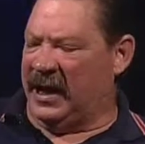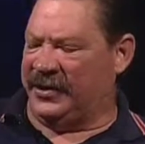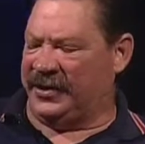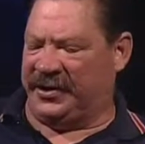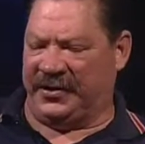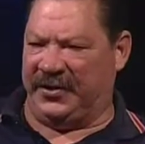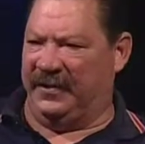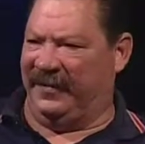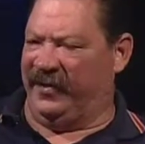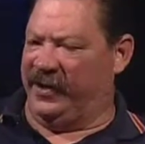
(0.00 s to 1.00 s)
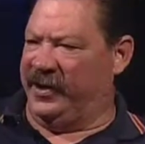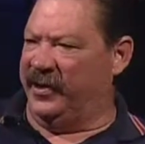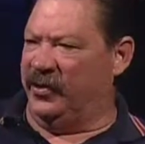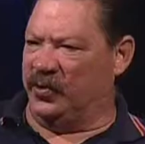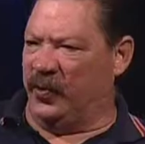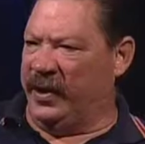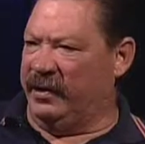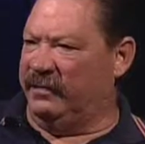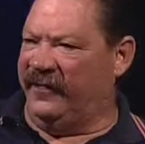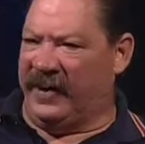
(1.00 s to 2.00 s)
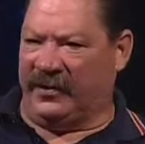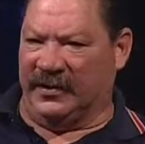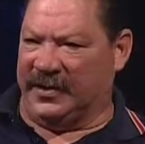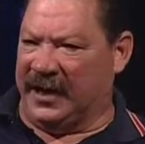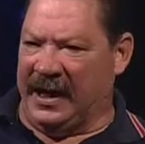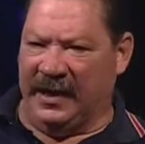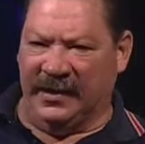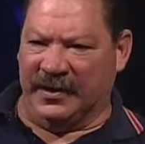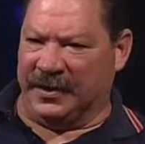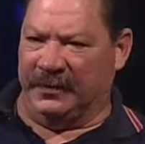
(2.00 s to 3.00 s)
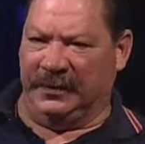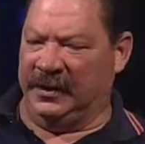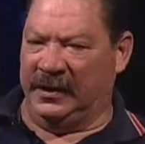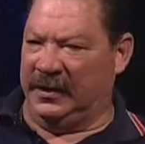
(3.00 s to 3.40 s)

I just assume everybody knows when Veterans Day is. and